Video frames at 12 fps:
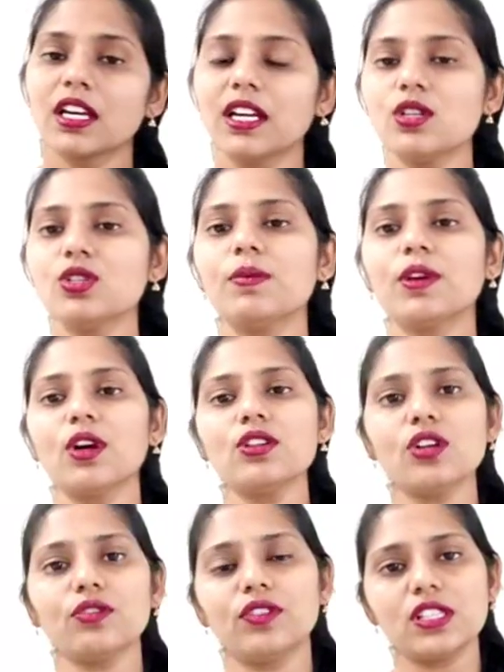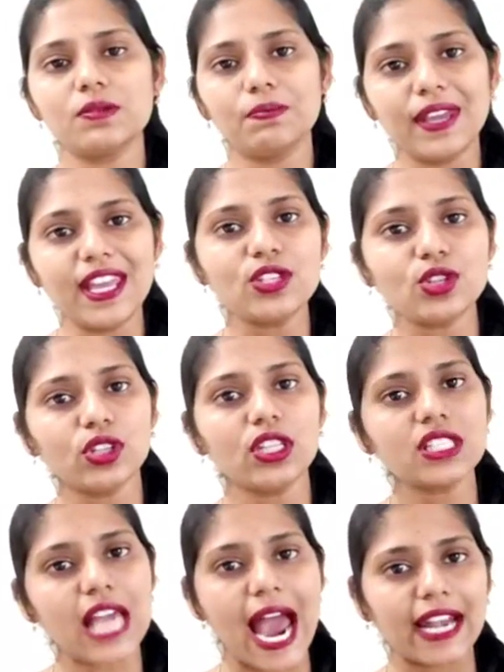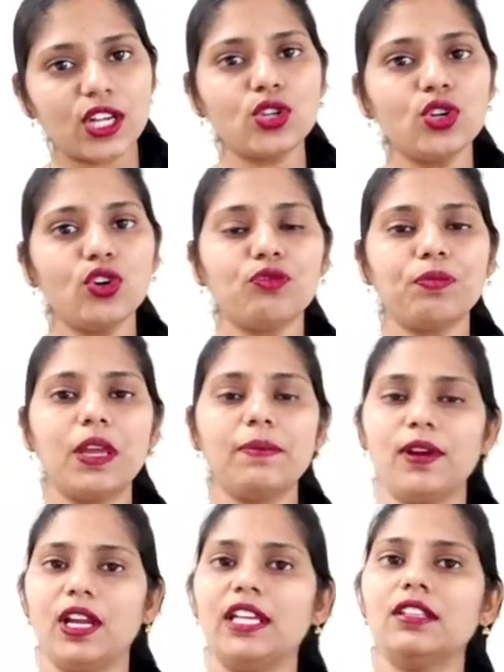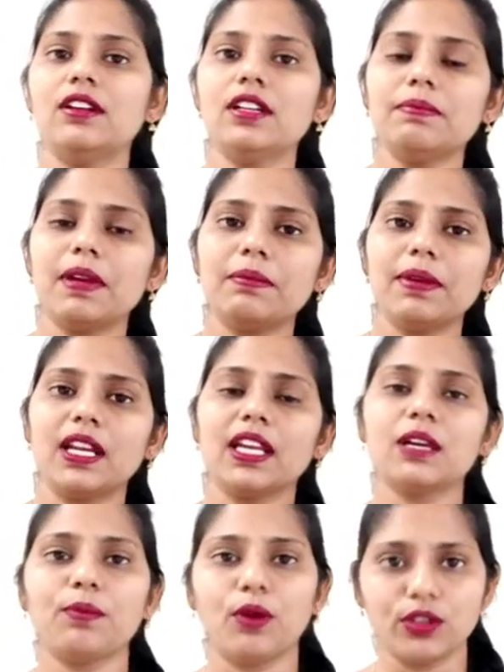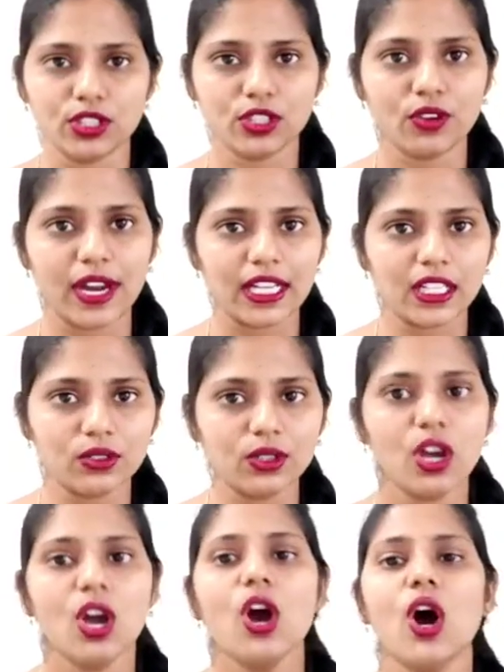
correct so because of this based on this attitude of people either it may be like a positive attitude